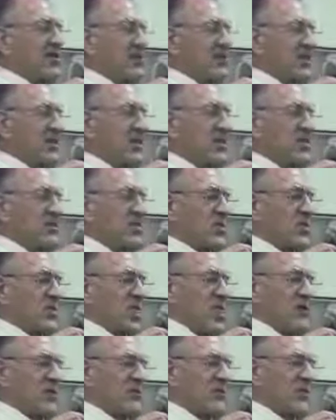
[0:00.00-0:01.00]
Lord, because we're
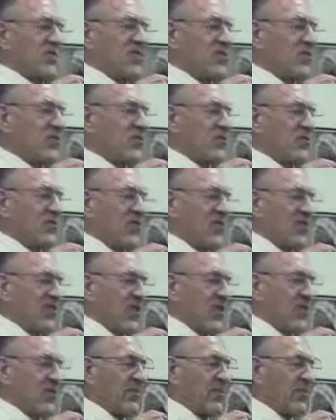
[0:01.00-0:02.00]
honest before you and
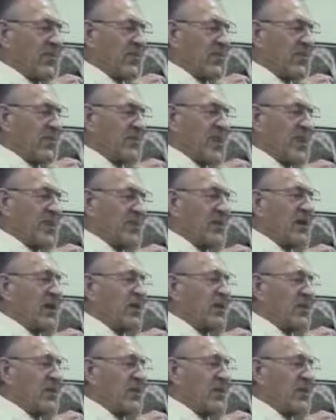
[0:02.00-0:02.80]
before, uh, before men.